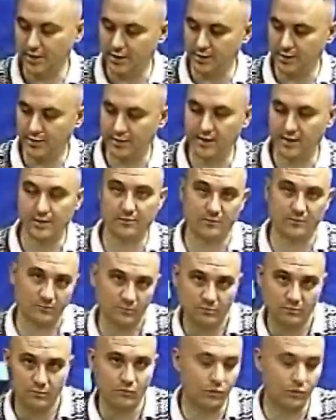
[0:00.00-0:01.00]
anything
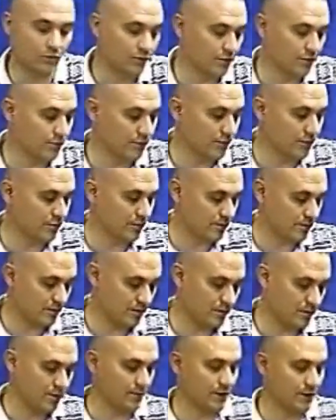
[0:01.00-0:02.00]
will do this
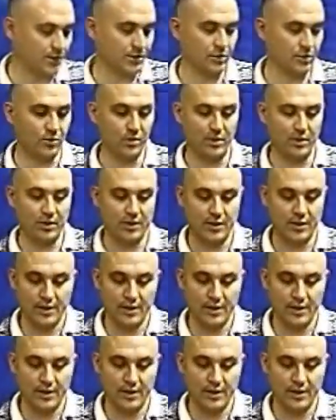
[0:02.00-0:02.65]
semi-short.